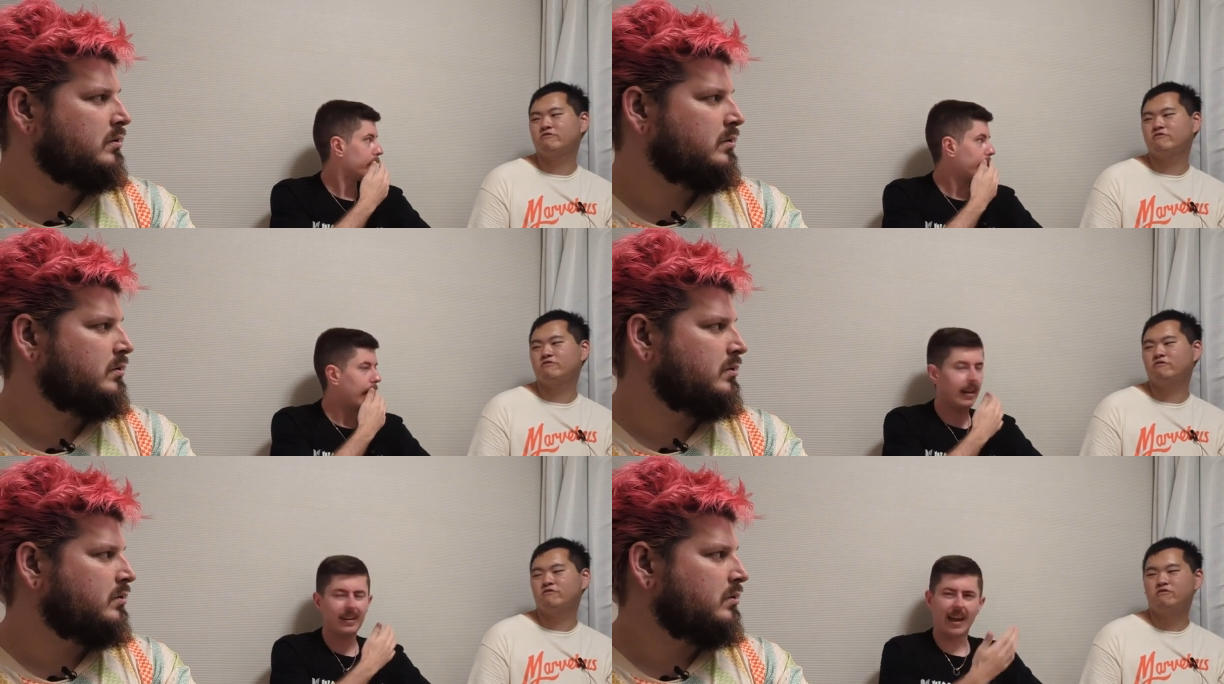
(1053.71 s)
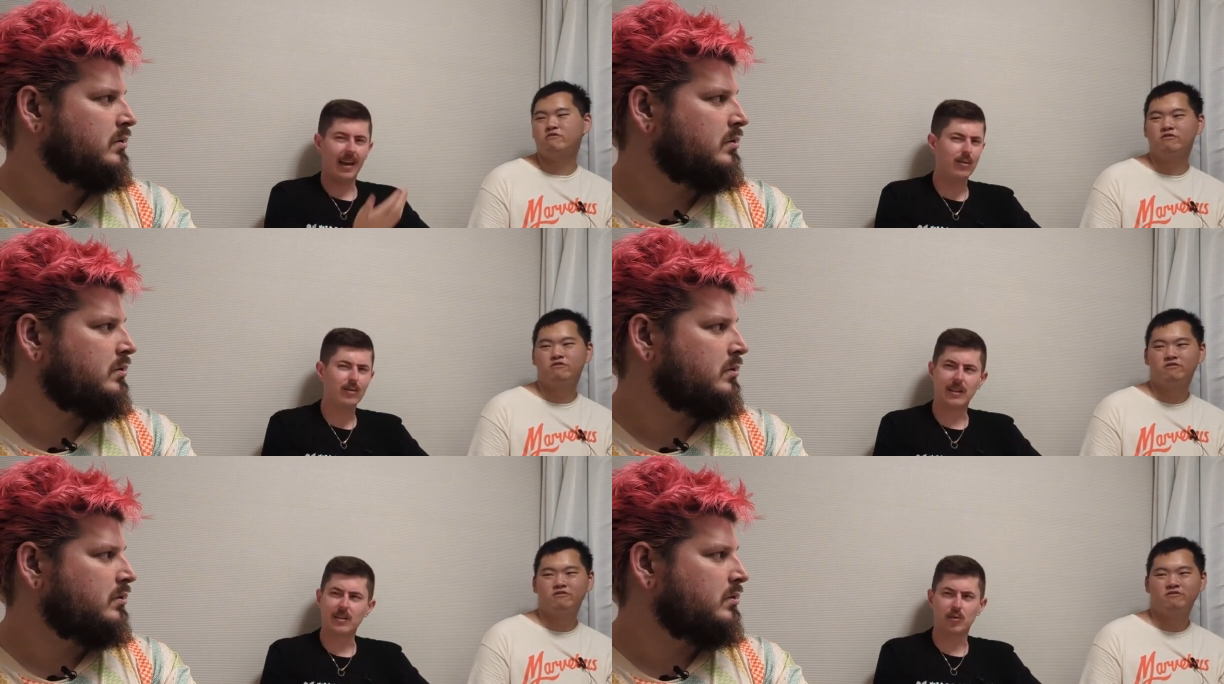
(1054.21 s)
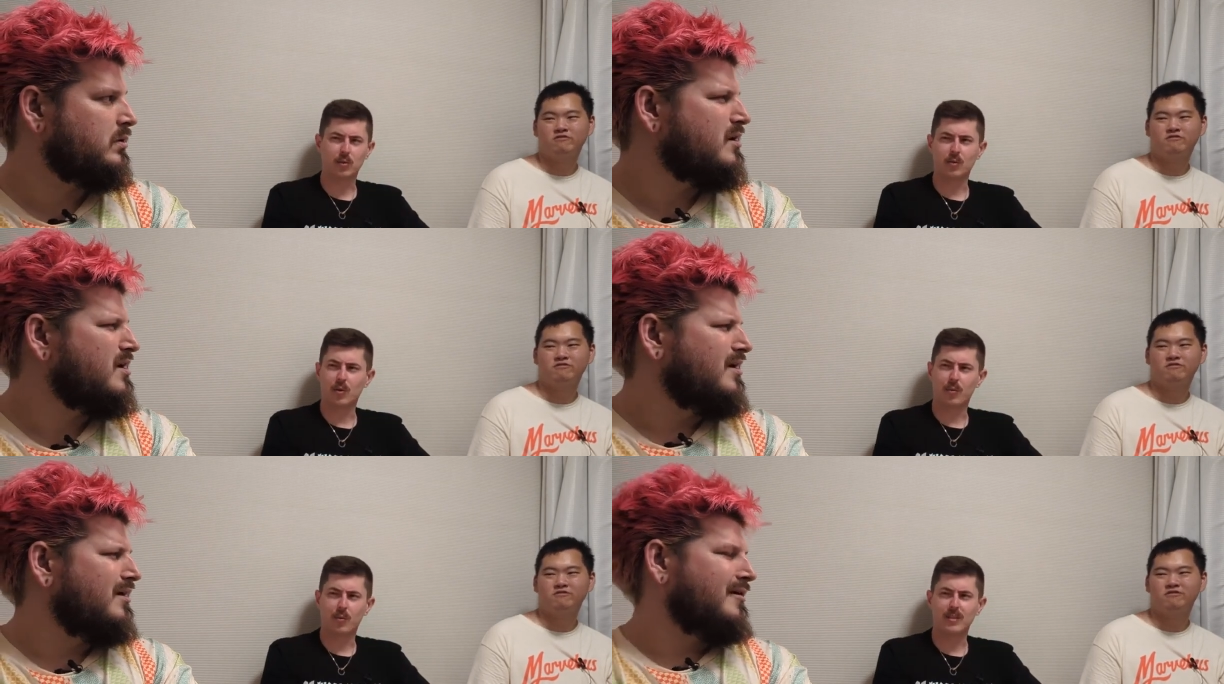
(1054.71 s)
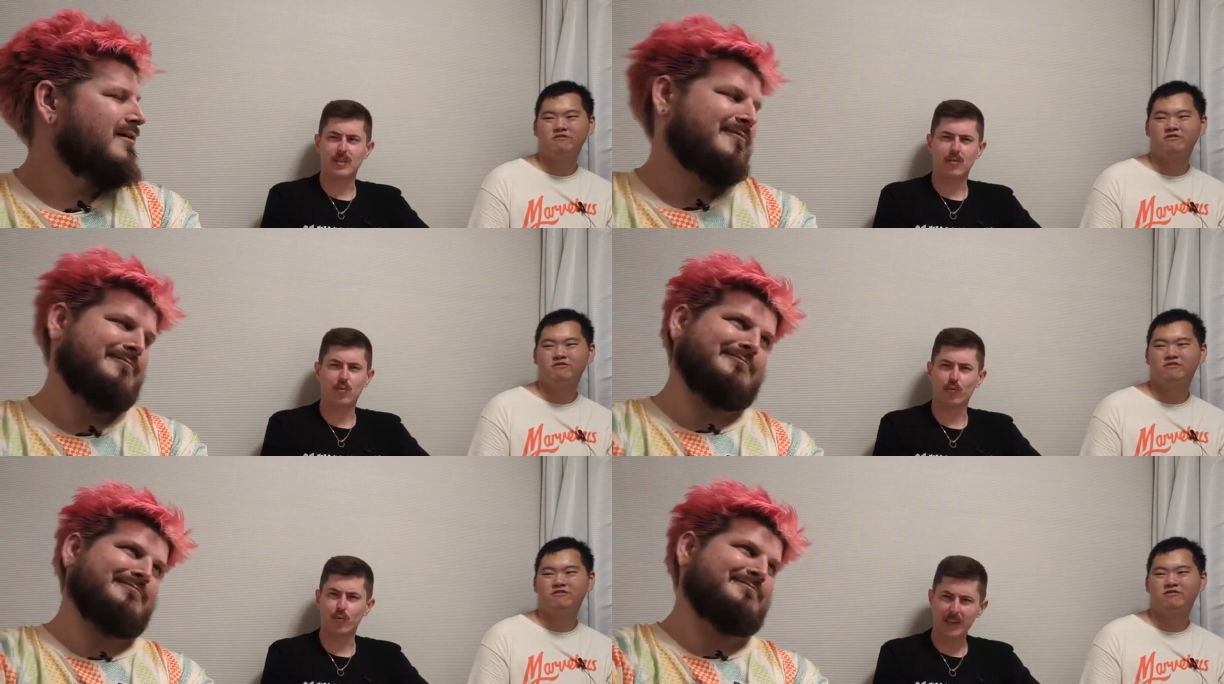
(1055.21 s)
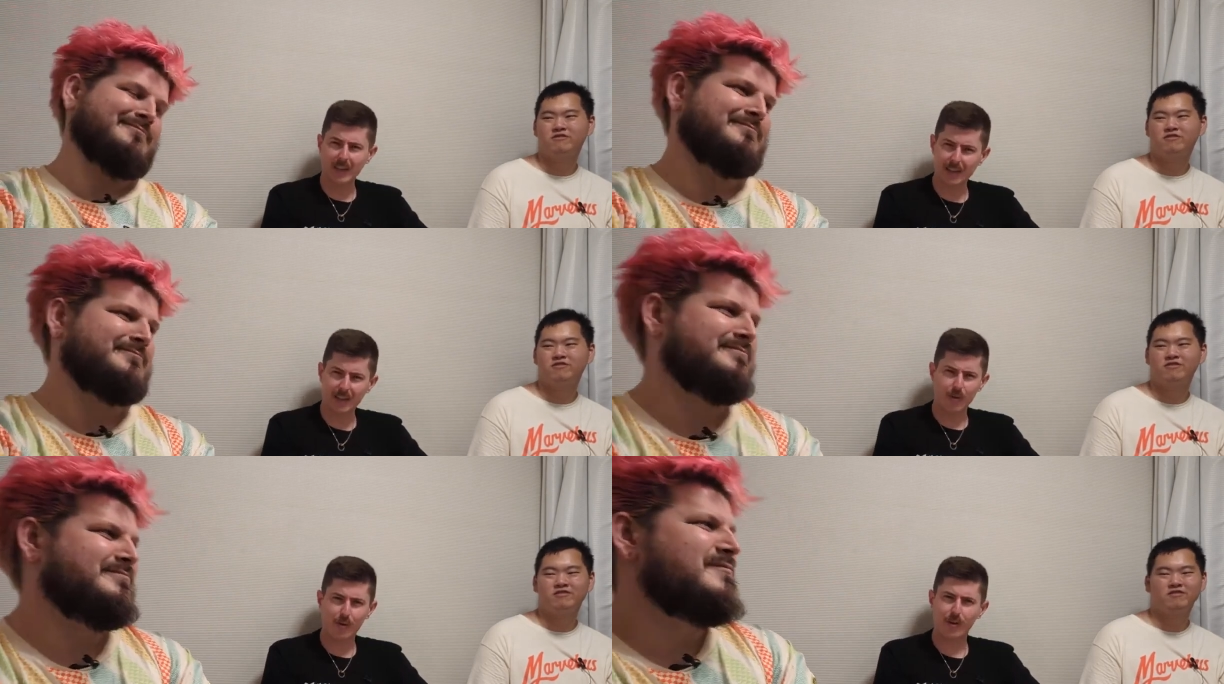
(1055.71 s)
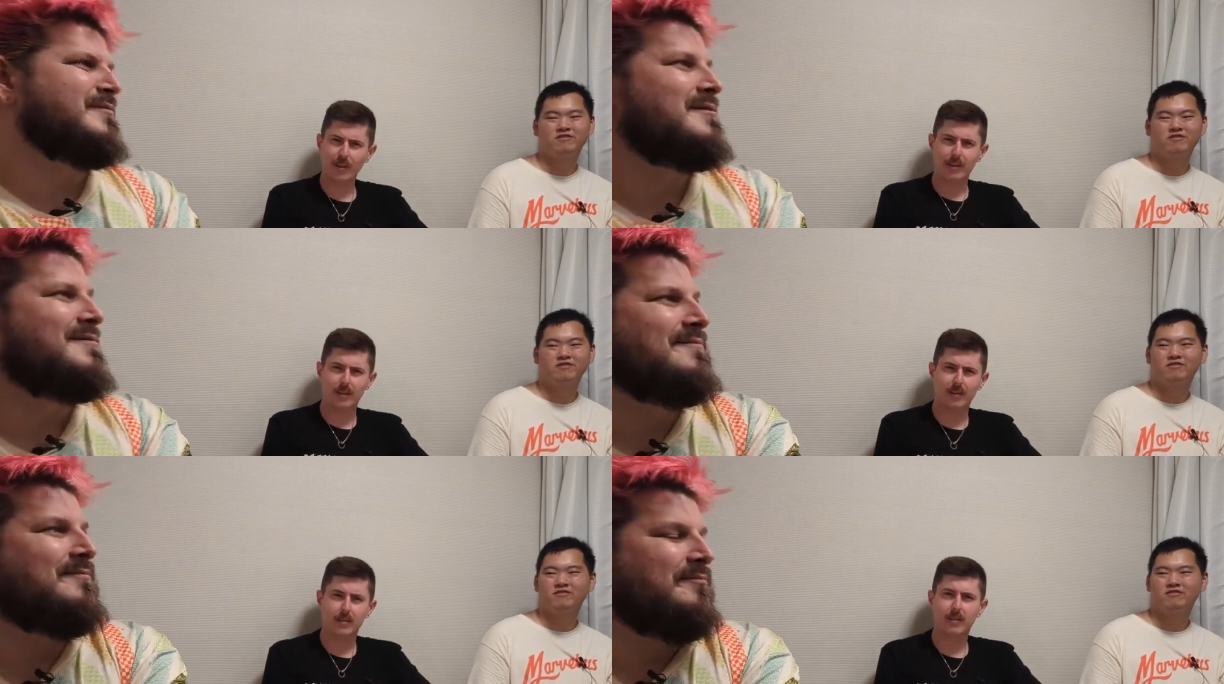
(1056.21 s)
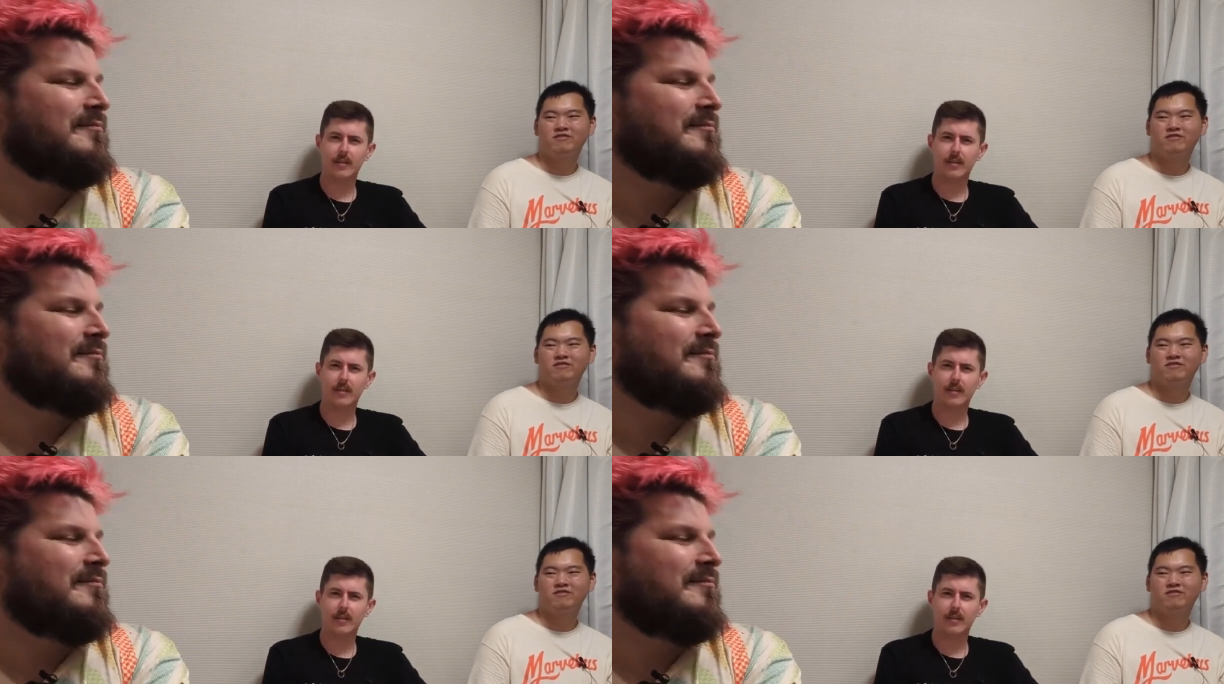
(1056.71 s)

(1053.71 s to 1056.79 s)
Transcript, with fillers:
Speaker 1: Yeah, and Chaos Angel got printed really early.